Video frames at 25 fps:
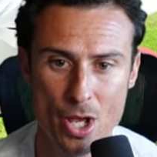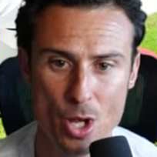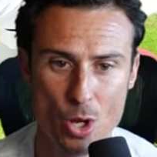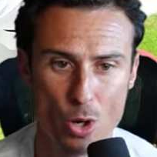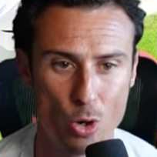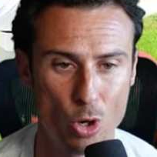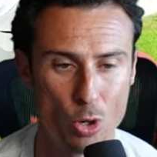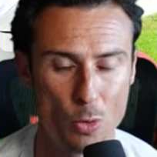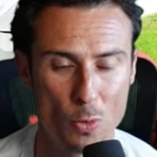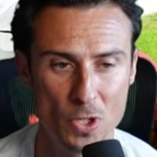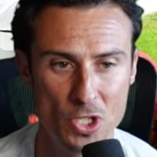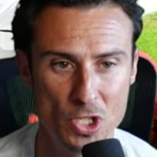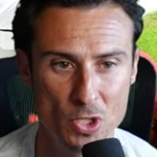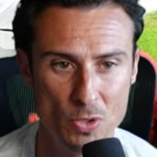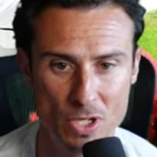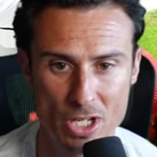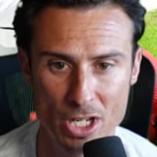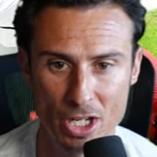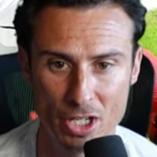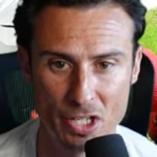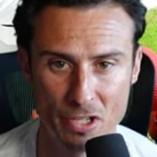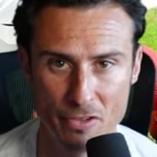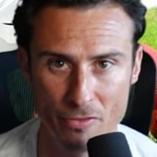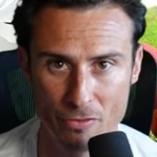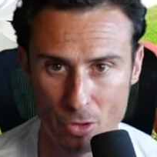or when you need
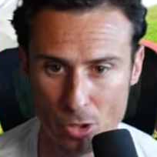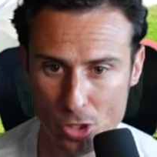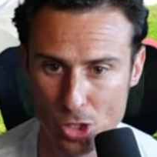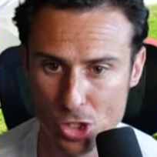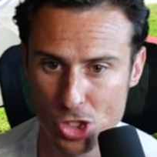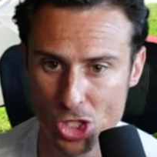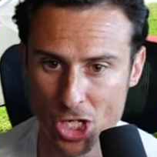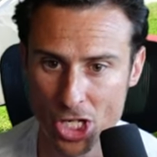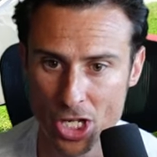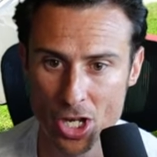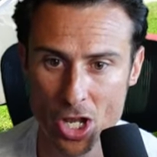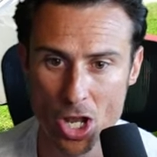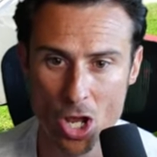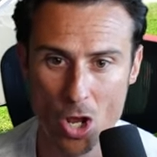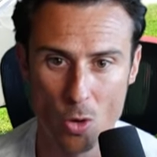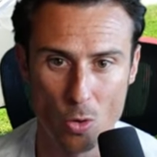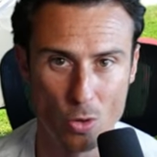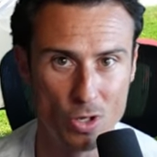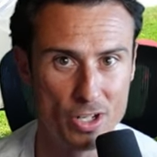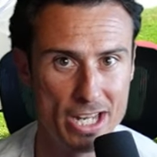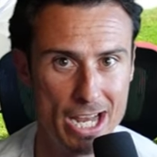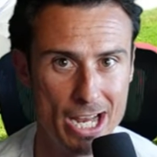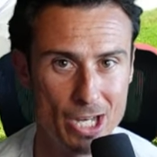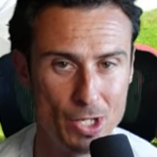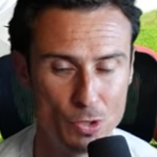a conversion
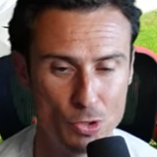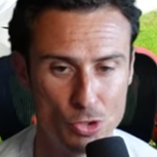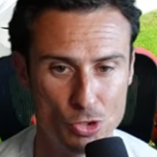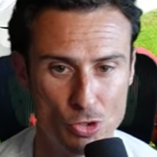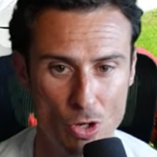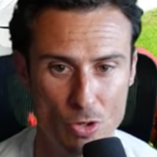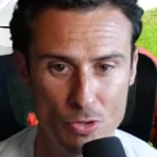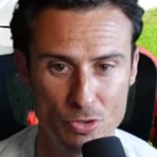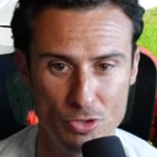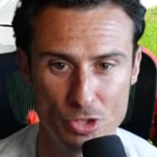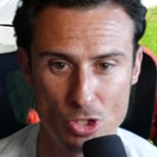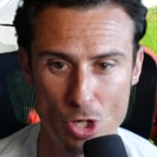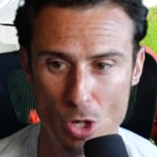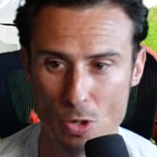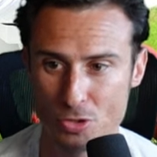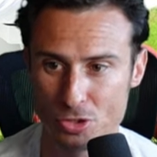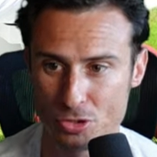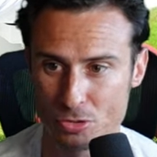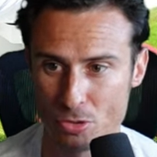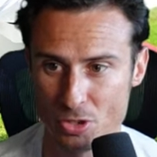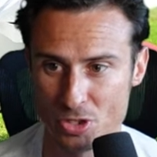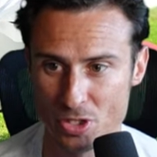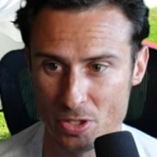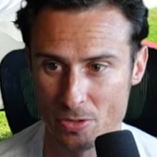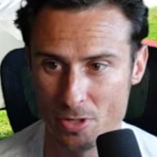or Daniel Jones
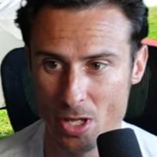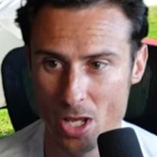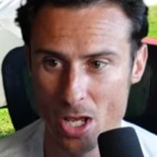throws a